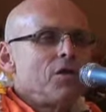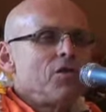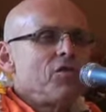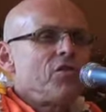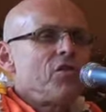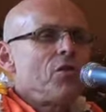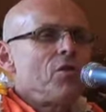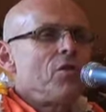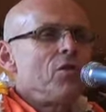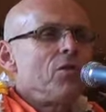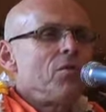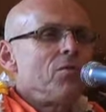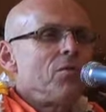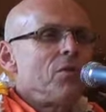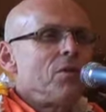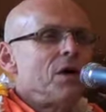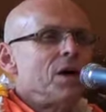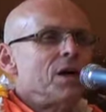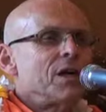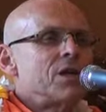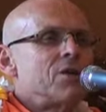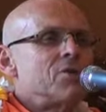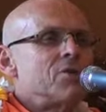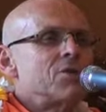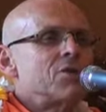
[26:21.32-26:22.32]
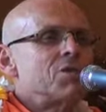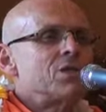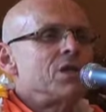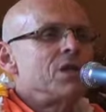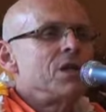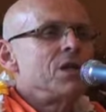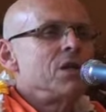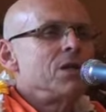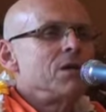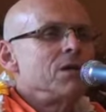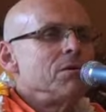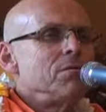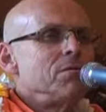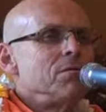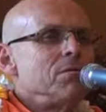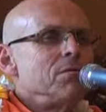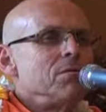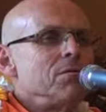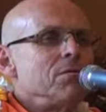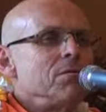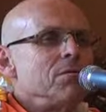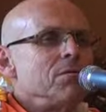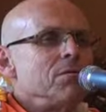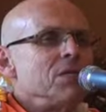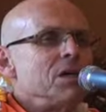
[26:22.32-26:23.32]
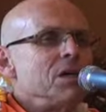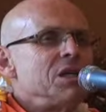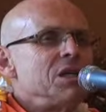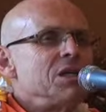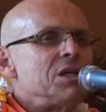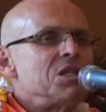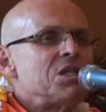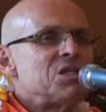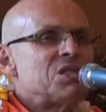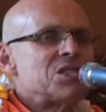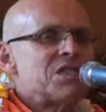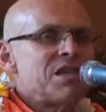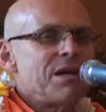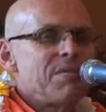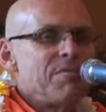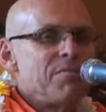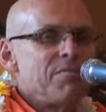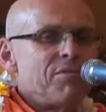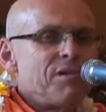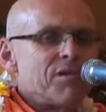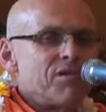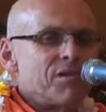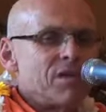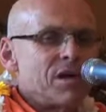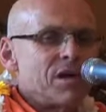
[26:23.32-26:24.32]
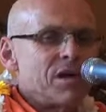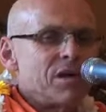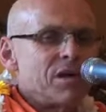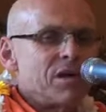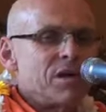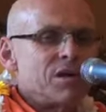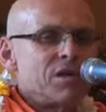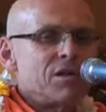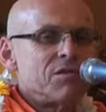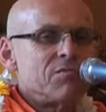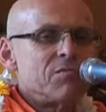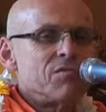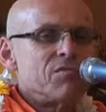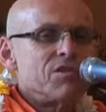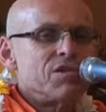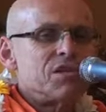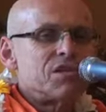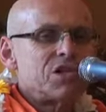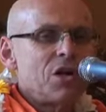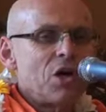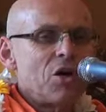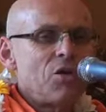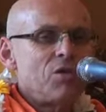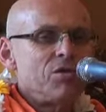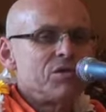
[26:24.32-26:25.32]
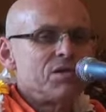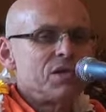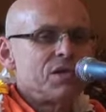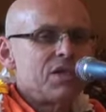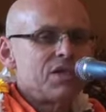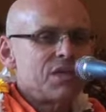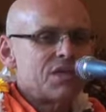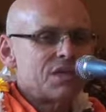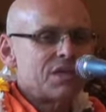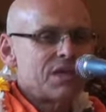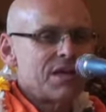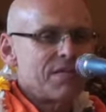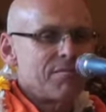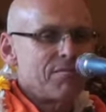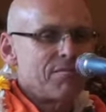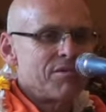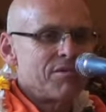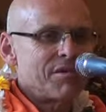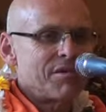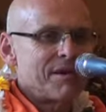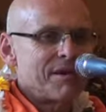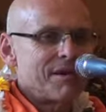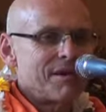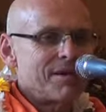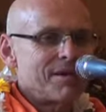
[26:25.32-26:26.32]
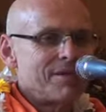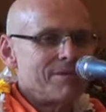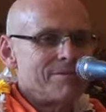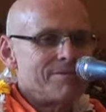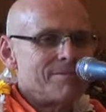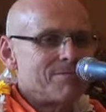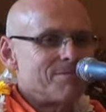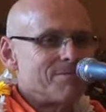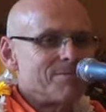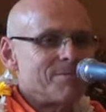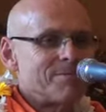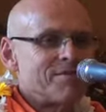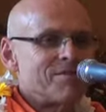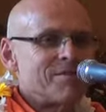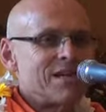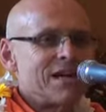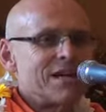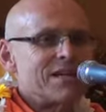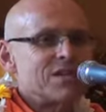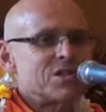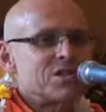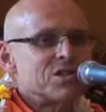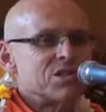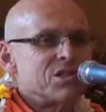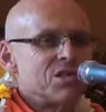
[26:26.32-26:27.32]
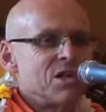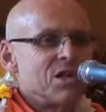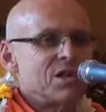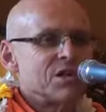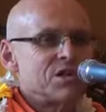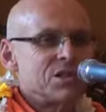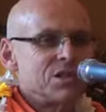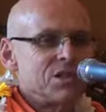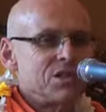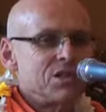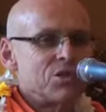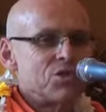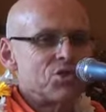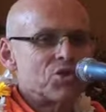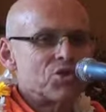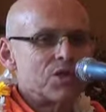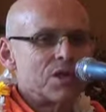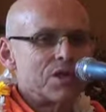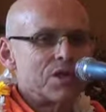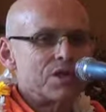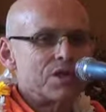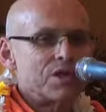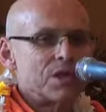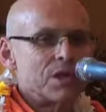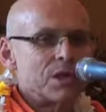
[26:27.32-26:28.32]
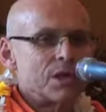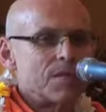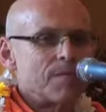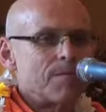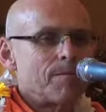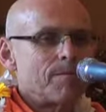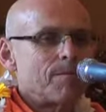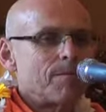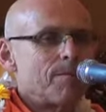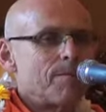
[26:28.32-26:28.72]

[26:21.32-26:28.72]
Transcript: So I could see it is temporary. The result is temporary. That's not interesting.